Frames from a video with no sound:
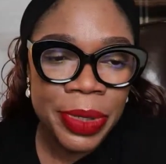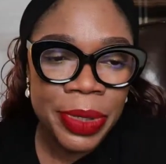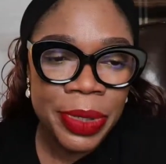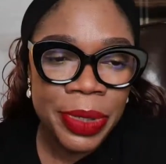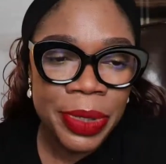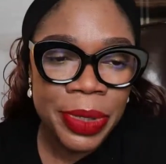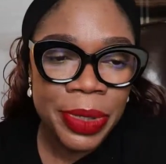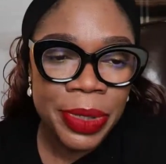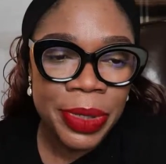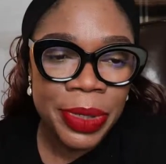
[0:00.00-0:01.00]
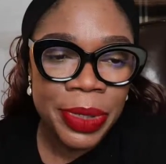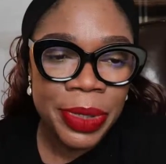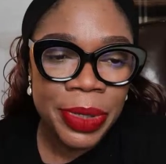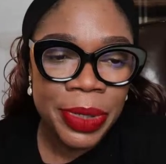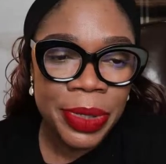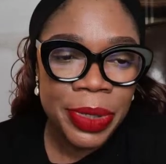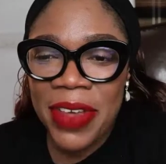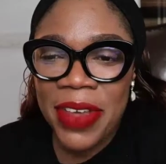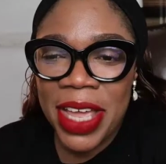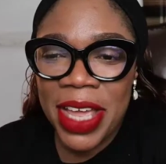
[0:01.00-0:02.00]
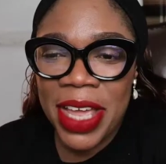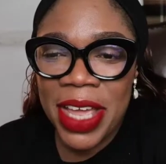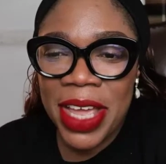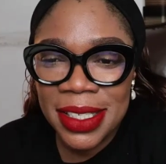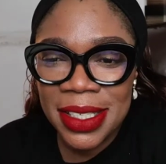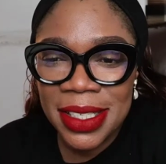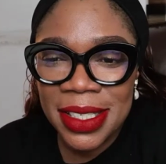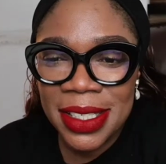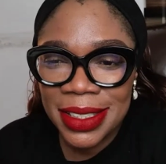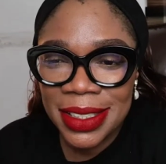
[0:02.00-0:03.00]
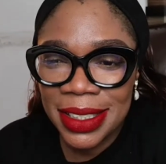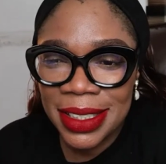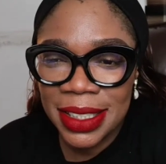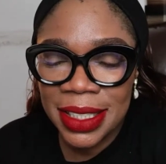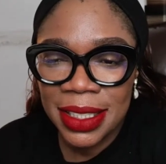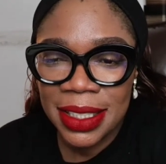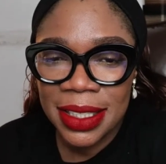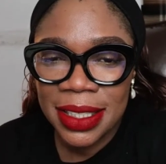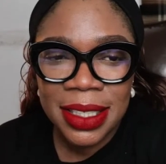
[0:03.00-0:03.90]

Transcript: Here. You have any more questions?